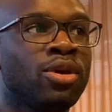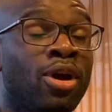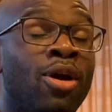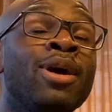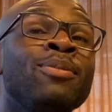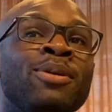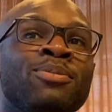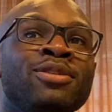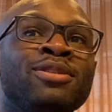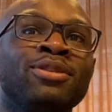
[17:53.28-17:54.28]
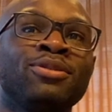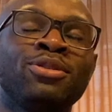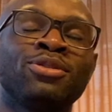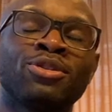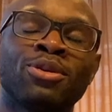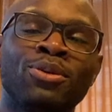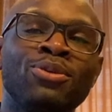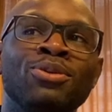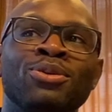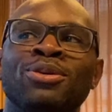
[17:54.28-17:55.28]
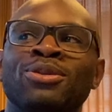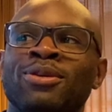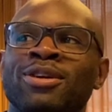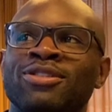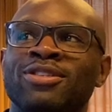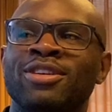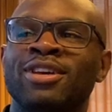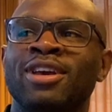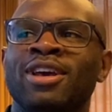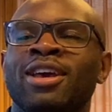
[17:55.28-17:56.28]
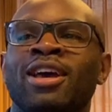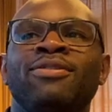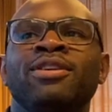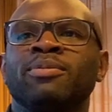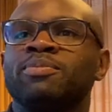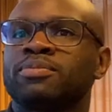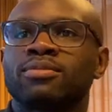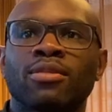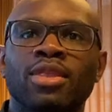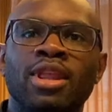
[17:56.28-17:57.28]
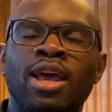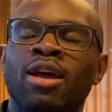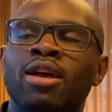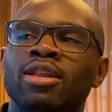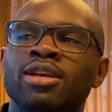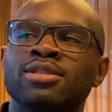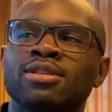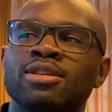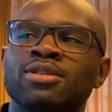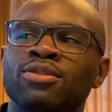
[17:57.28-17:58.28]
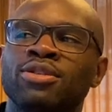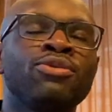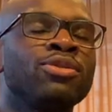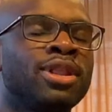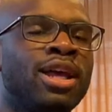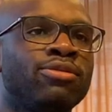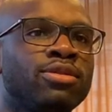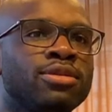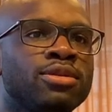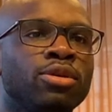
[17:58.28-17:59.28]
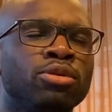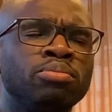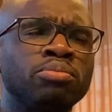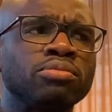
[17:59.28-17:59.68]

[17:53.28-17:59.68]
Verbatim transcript: How am I building the future? Ooh, good question. I think there it's it's on different levels. So